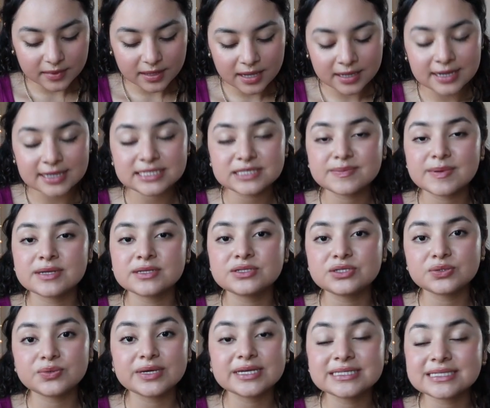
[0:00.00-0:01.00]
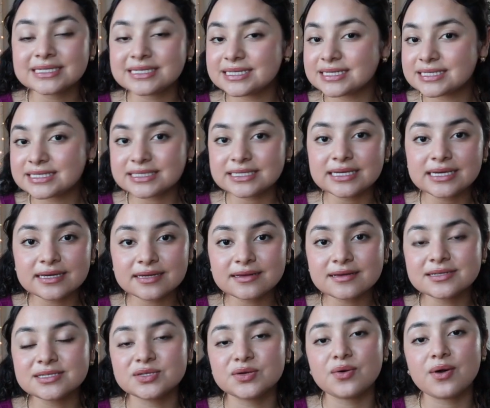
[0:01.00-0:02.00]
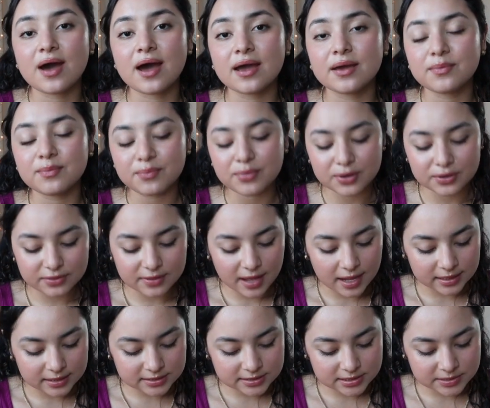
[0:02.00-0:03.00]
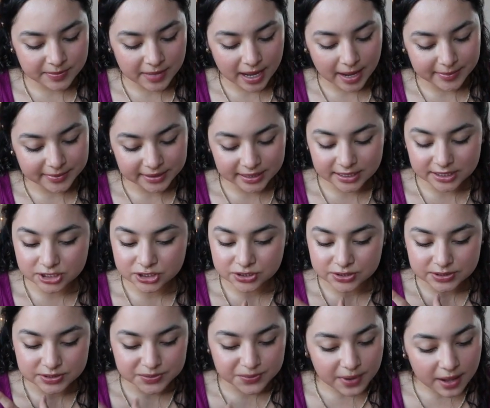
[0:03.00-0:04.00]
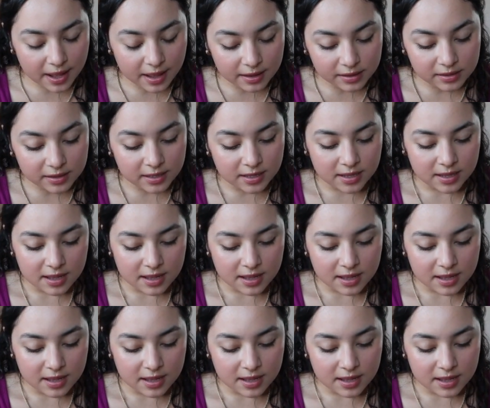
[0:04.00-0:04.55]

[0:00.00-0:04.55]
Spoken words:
I spent 2 weeks in DC, so I put that into my application as well.